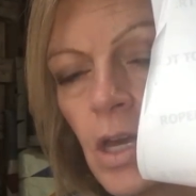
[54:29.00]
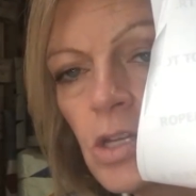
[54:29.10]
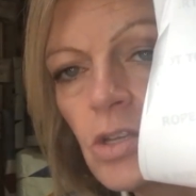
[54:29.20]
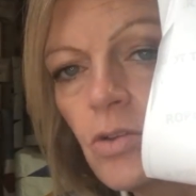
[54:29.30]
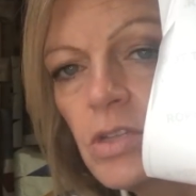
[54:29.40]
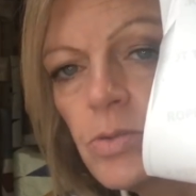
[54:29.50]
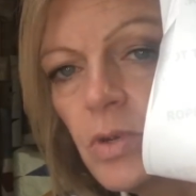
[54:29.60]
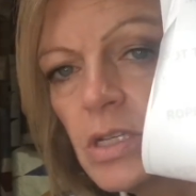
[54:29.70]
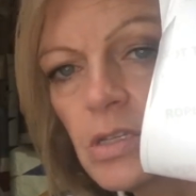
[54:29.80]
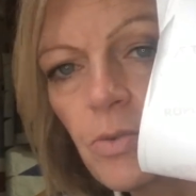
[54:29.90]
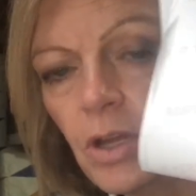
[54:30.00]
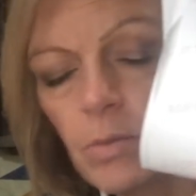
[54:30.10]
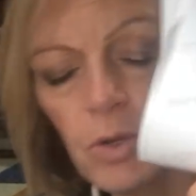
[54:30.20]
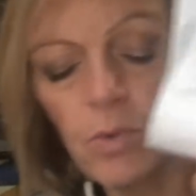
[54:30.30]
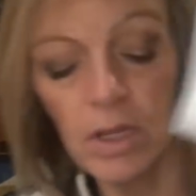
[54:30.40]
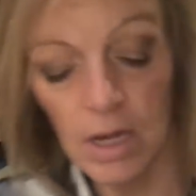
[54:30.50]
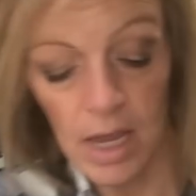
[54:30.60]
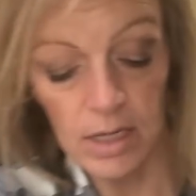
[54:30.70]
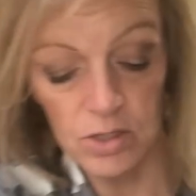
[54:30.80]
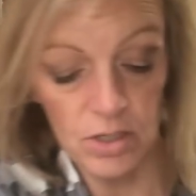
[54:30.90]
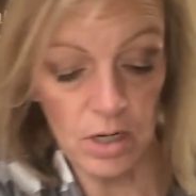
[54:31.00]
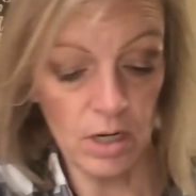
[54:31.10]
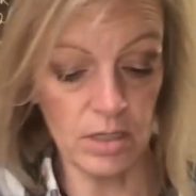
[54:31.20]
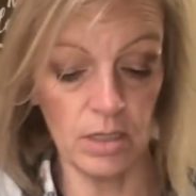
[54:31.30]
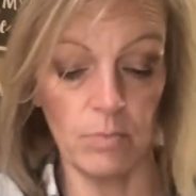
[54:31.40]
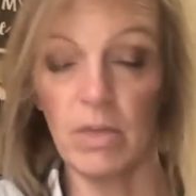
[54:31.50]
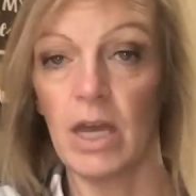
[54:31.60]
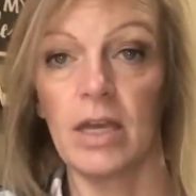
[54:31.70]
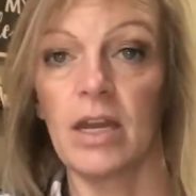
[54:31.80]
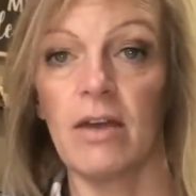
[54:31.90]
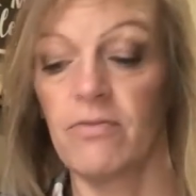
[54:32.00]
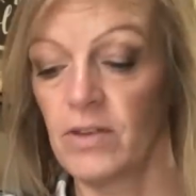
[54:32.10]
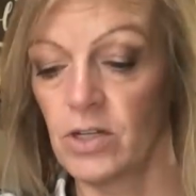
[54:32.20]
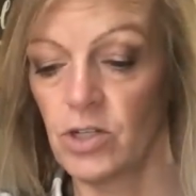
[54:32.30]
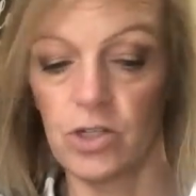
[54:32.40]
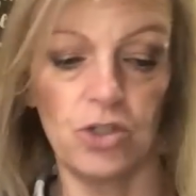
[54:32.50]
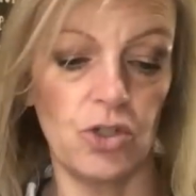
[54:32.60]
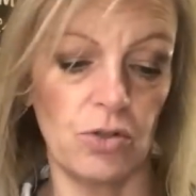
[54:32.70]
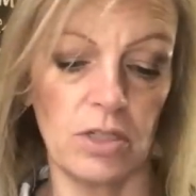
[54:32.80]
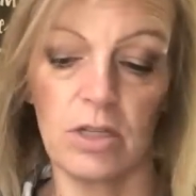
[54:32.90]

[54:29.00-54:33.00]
So this one isn't going to be one that I can start in May and have finished in June.